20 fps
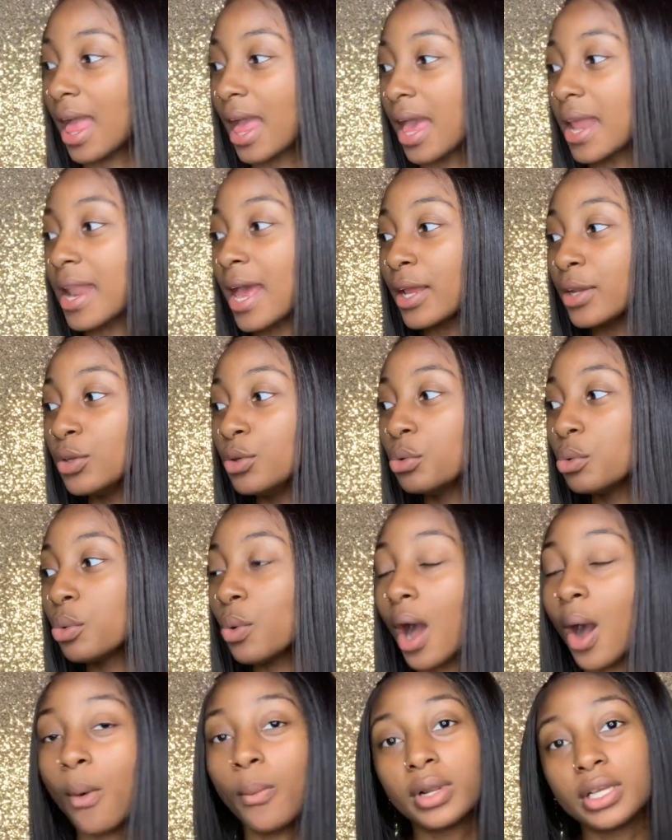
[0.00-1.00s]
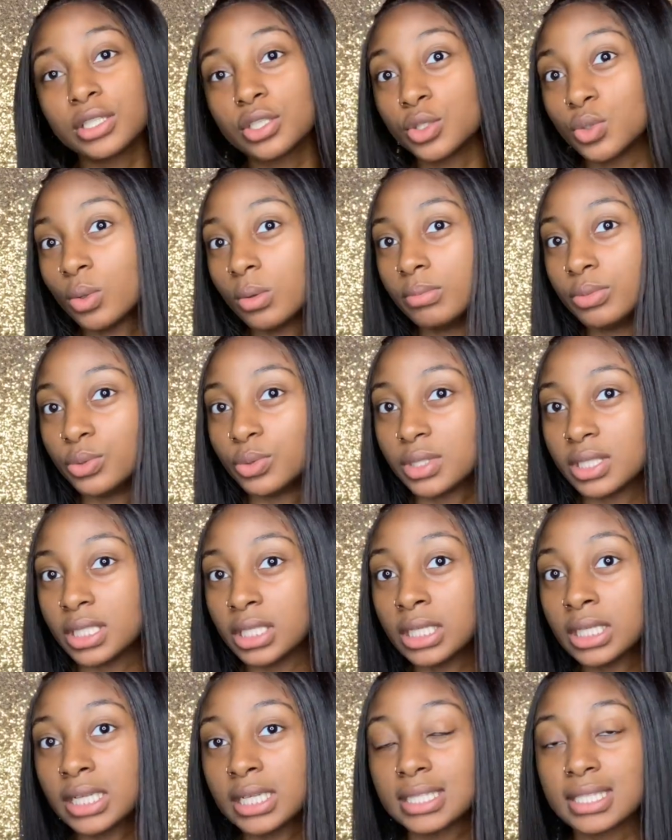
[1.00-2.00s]
And I knew I wanted to do a
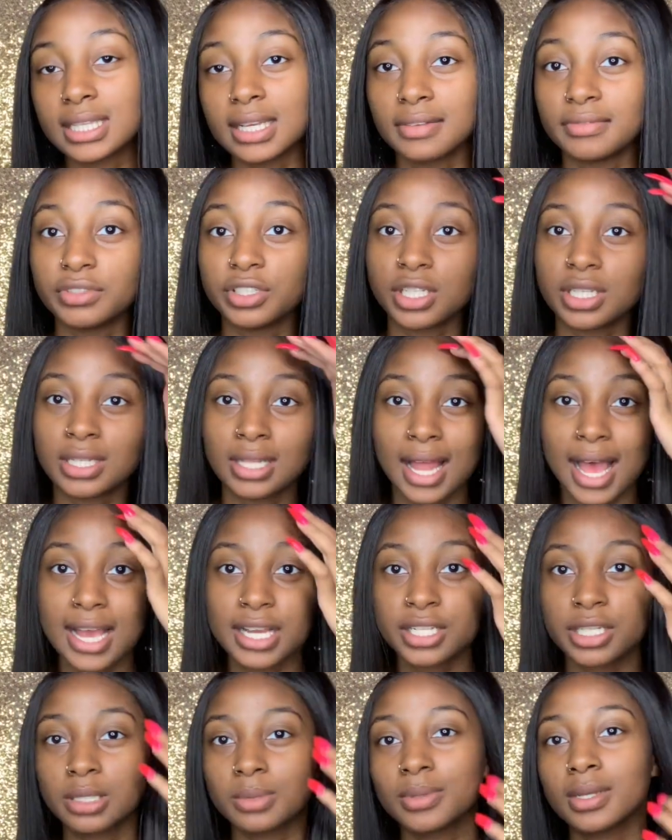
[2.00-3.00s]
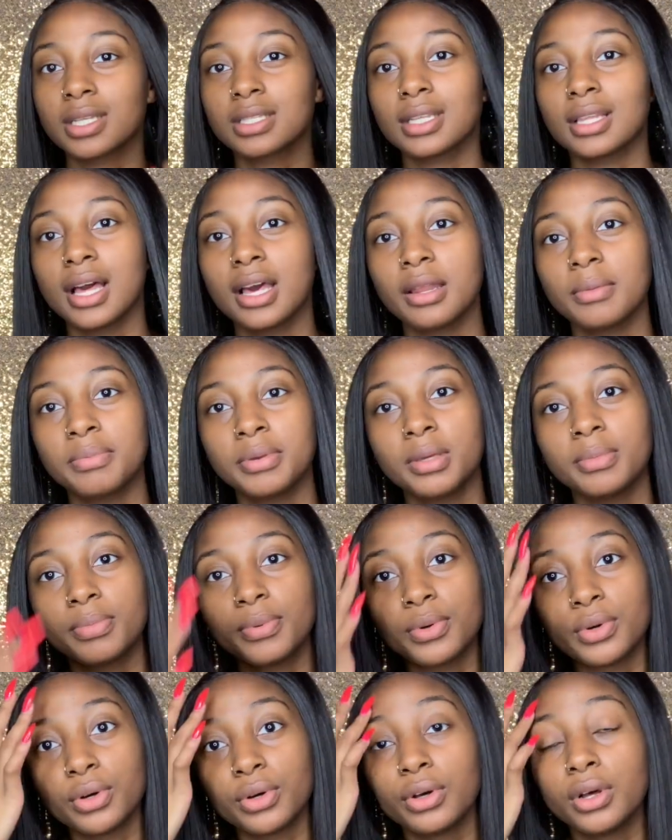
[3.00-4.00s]
boutique instead of just lashes because a lot of
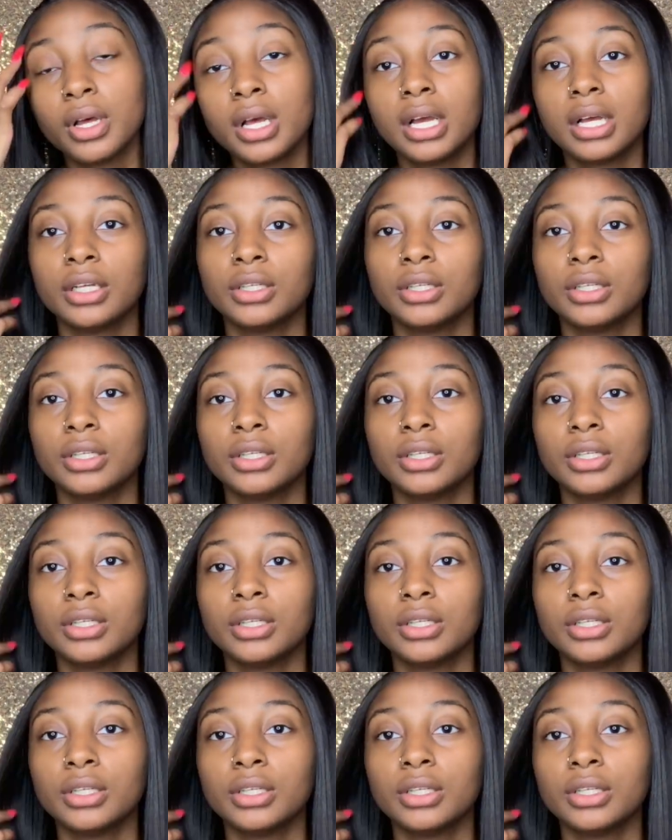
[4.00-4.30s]
people